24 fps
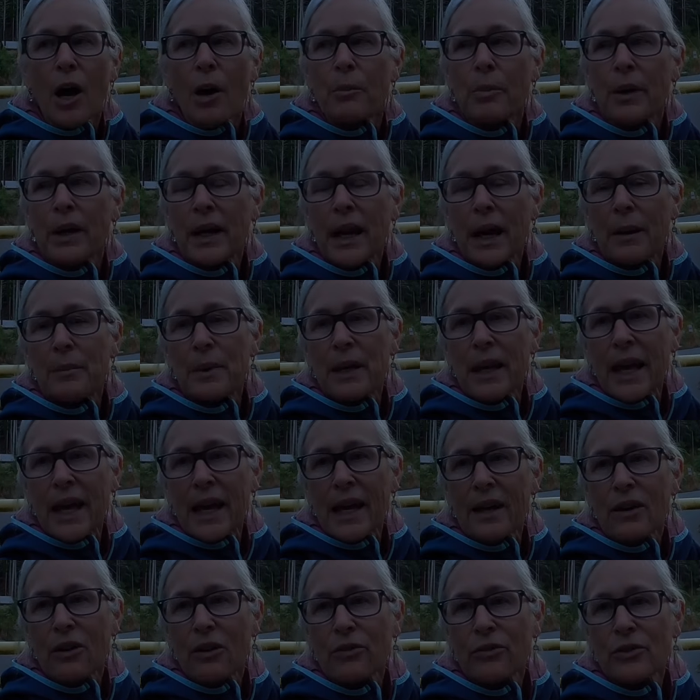but I'm gonna
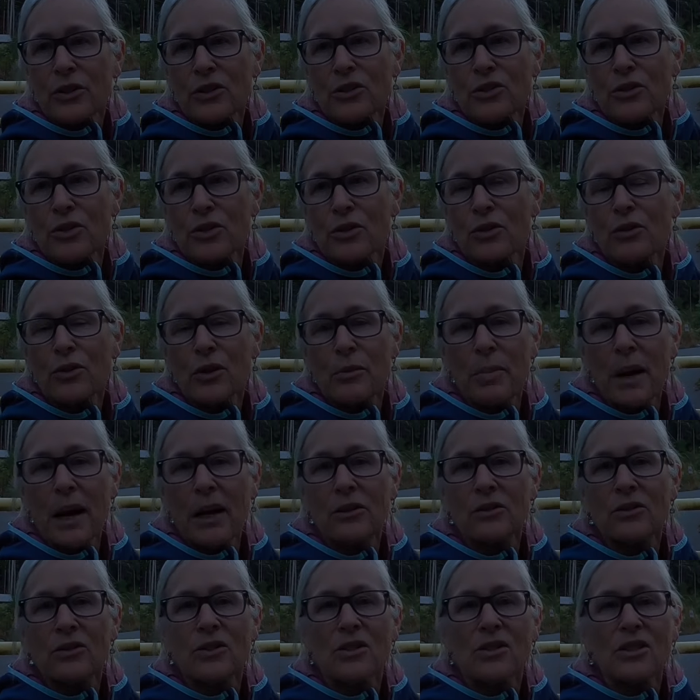head over to the
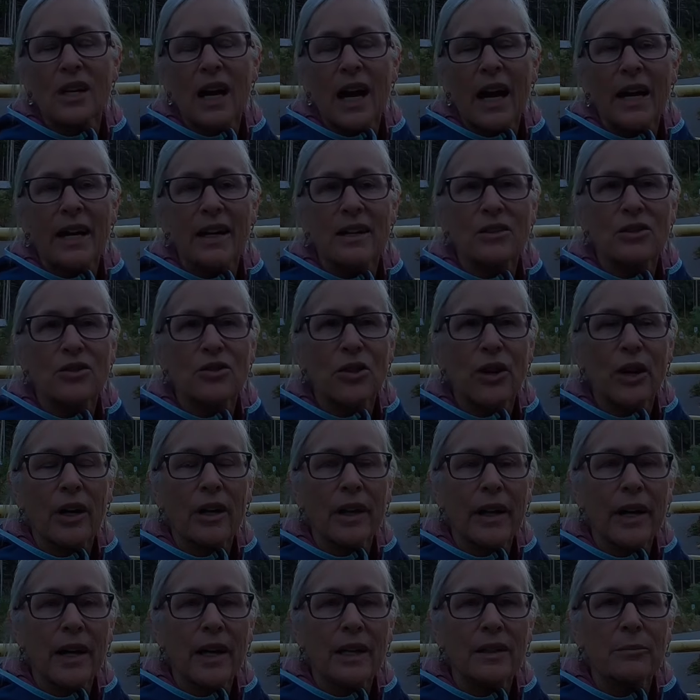Mount Si
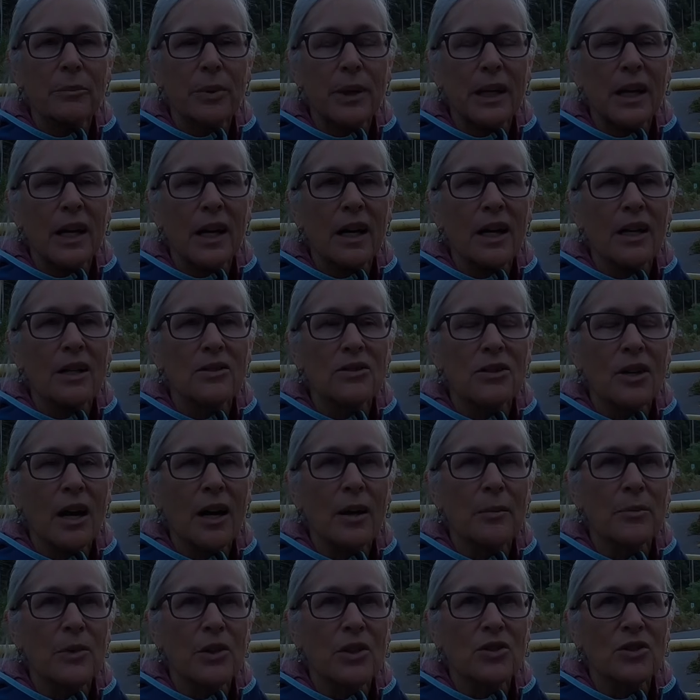Trailhead because
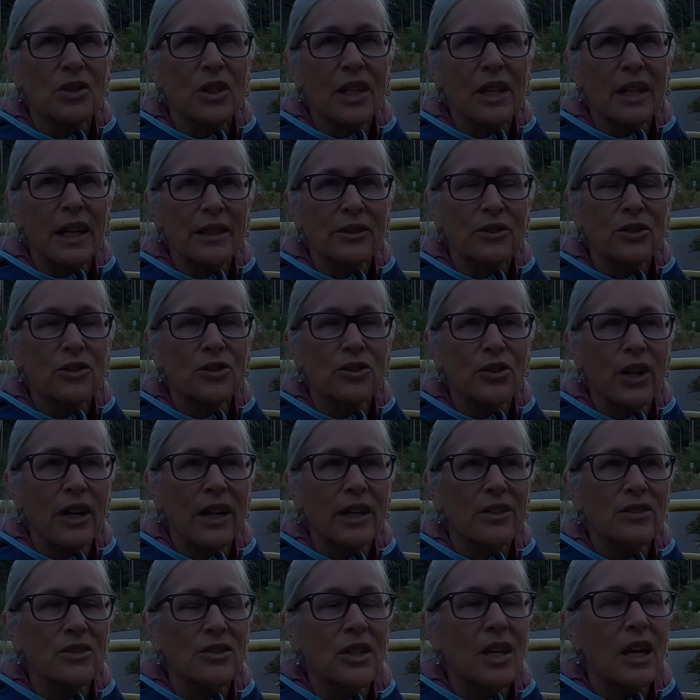there's connector
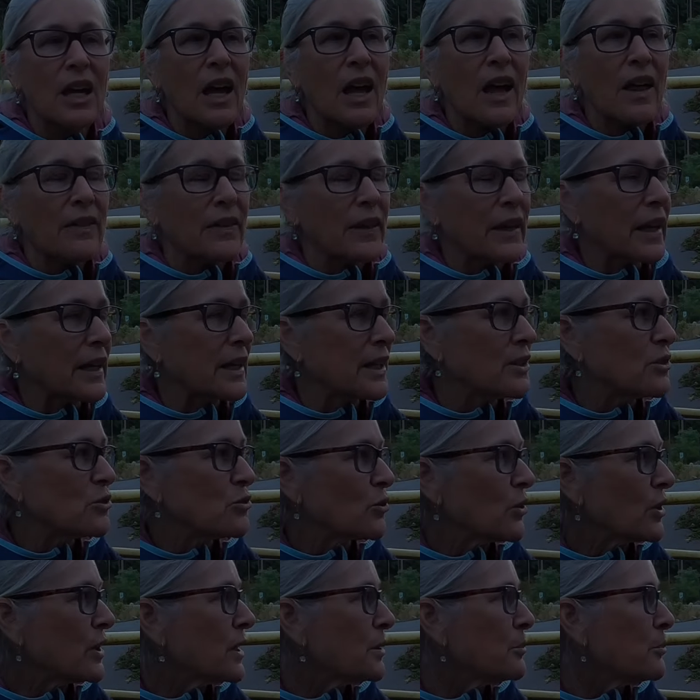trails that I can
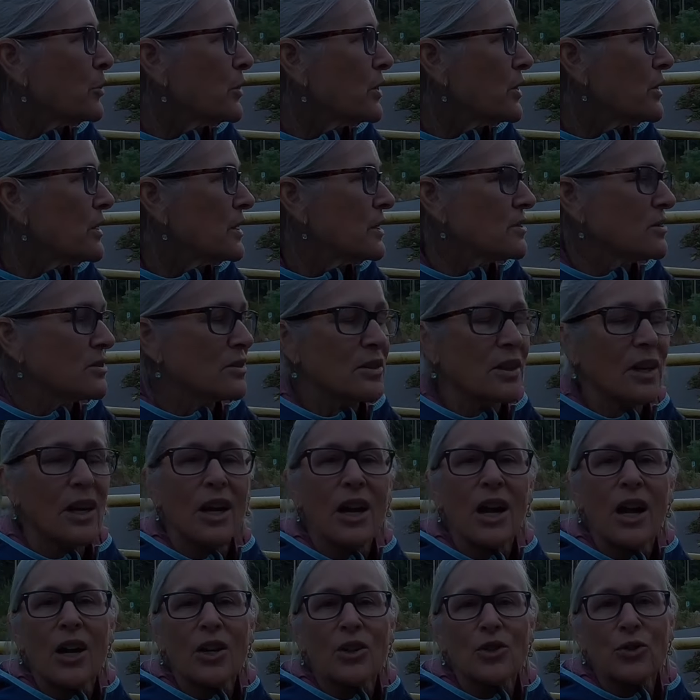join up with this
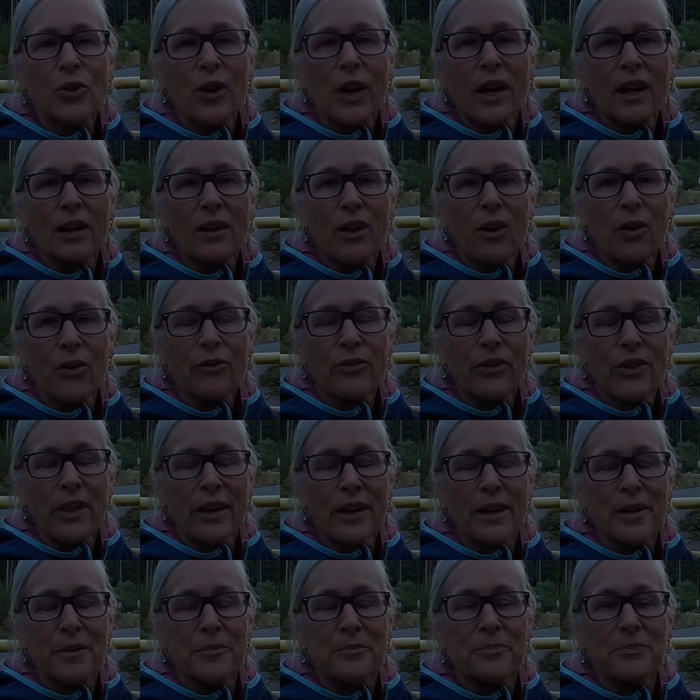trail over
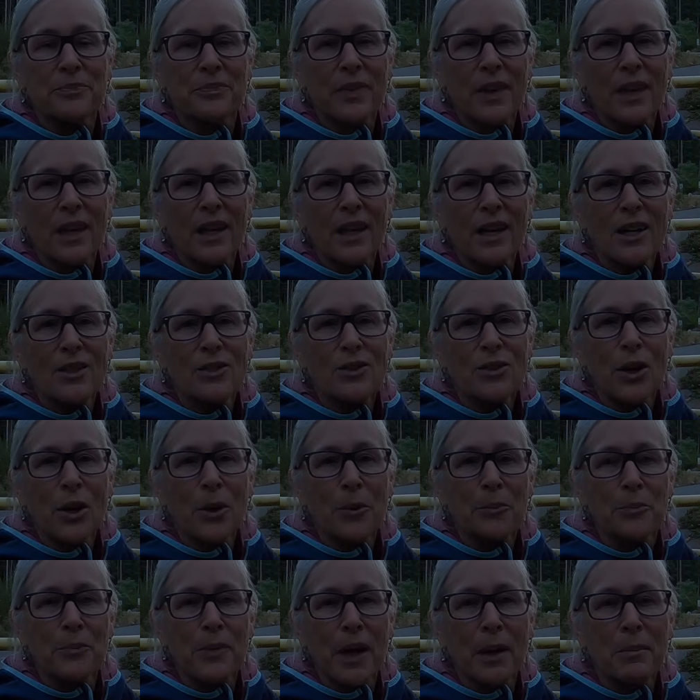there.
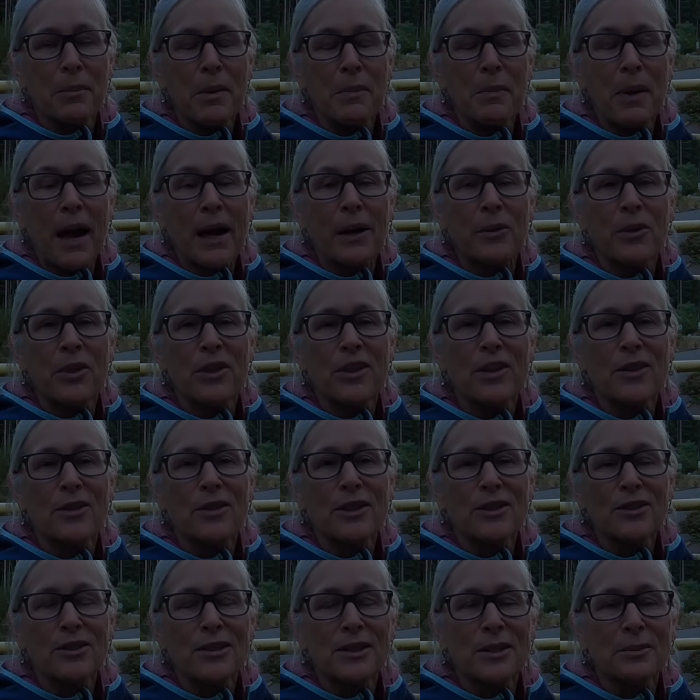So I'll be back with you
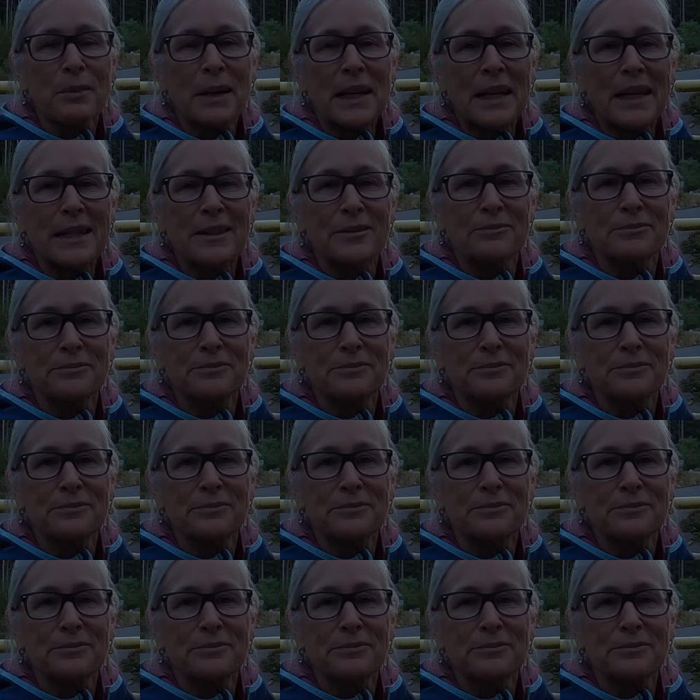in just a minute.